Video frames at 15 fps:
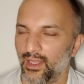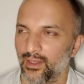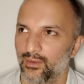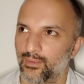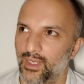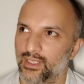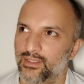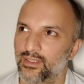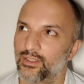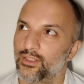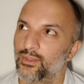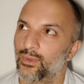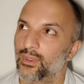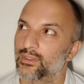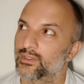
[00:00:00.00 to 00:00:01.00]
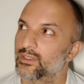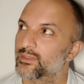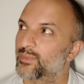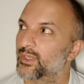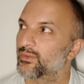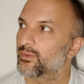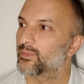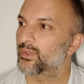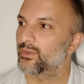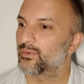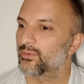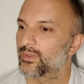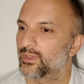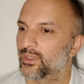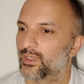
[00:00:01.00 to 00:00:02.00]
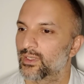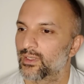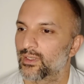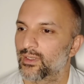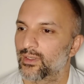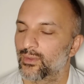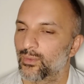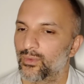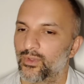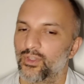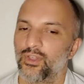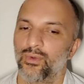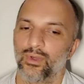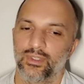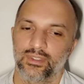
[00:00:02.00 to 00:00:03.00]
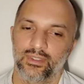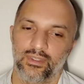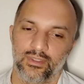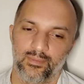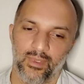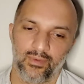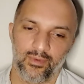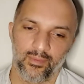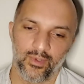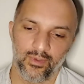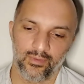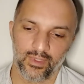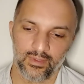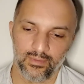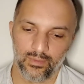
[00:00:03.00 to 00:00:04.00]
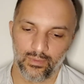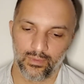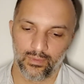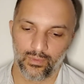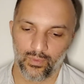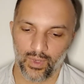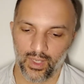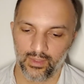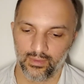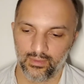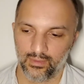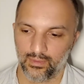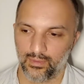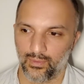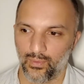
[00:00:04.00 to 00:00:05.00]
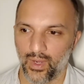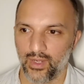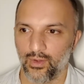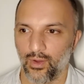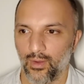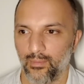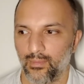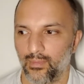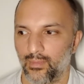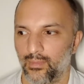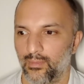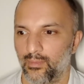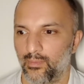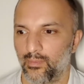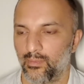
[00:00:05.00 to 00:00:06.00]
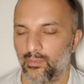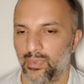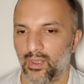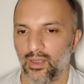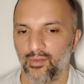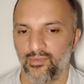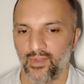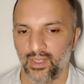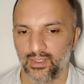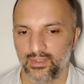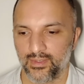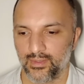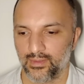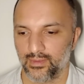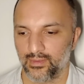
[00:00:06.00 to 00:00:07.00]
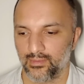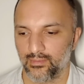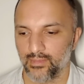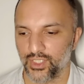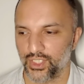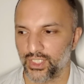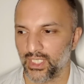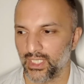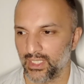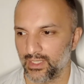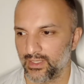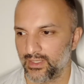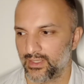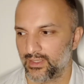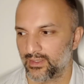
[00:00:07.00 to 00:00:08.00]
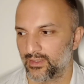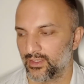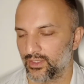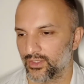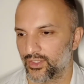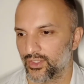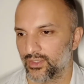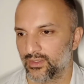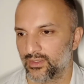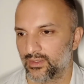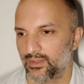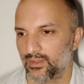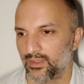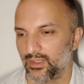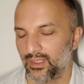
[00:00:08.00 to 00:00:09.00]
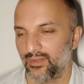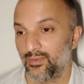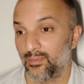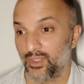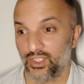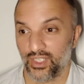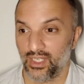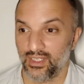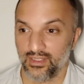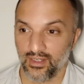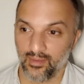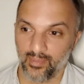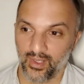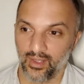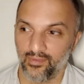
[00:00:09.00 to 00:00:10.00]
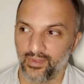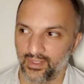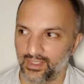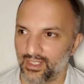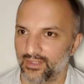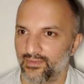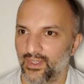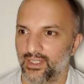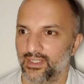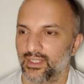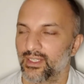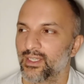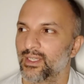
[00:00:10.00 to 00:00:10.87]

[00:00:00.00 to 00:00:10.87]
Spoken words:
Where's the nuance that's been removed? Well, the nuance that's been removed is, one, we're not perfect machines that should, and even machines aren't perfect, let's face it.